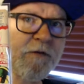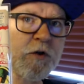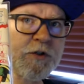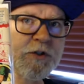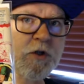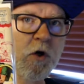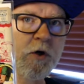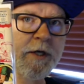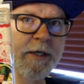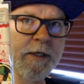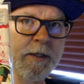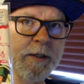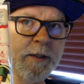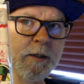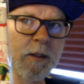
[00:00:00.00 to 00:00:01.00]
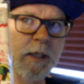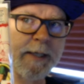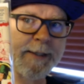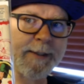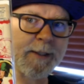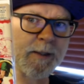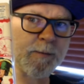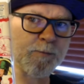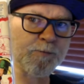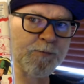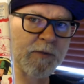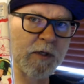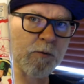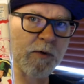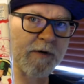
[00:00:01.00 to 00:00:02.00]
started, when
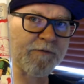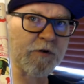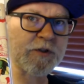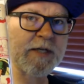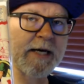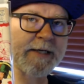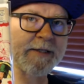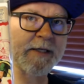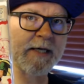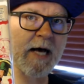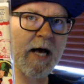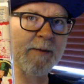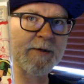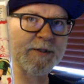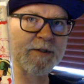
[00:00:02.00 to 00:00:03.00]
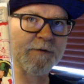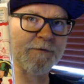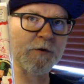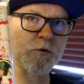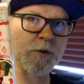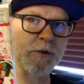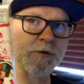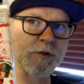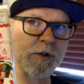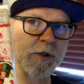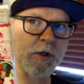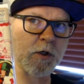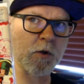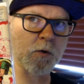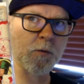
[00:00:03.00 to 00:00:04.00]
I first got into comics a few years
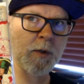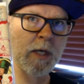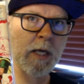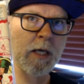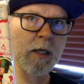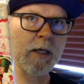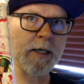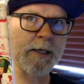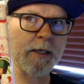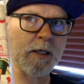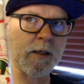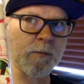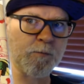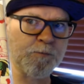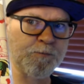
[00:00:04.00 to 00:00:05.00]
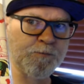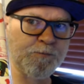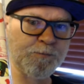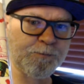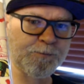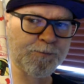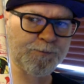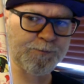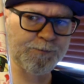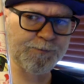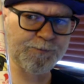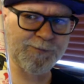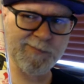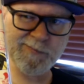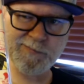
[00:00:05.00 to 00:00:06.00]
ago, um,
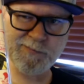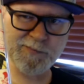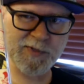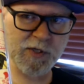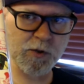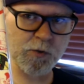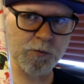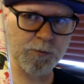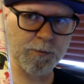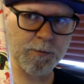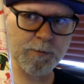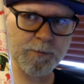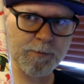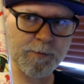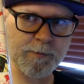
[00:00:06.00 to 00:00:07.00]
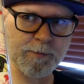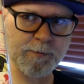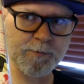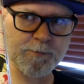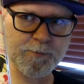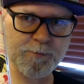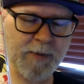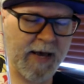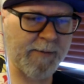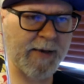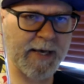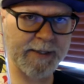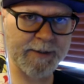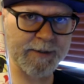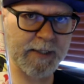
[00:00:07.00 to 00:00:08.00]
you know,
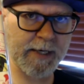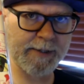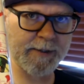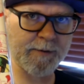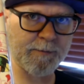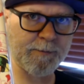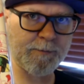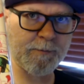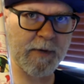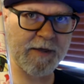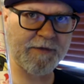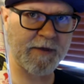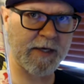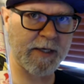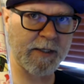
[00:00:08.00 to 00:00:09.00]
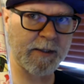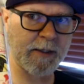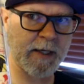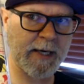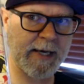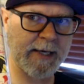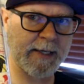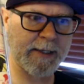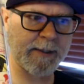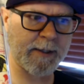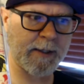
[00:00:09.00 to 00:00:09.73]
Batman is kind of my thing, and